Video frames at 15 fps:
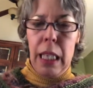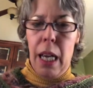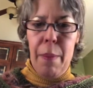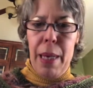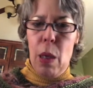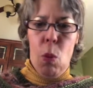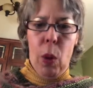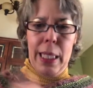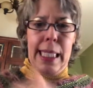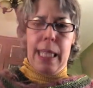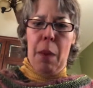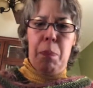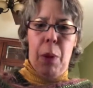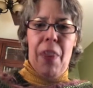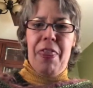I mean, what's
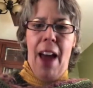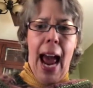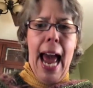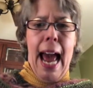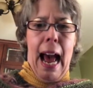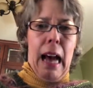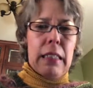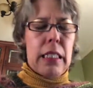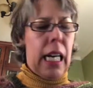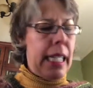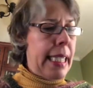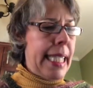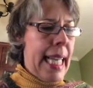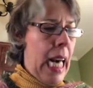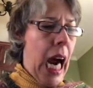up with that? I
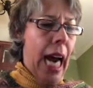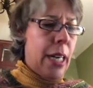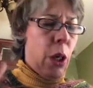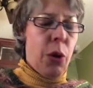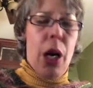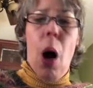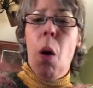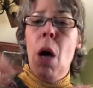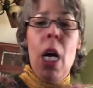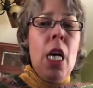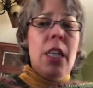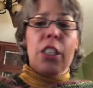said, I don't know.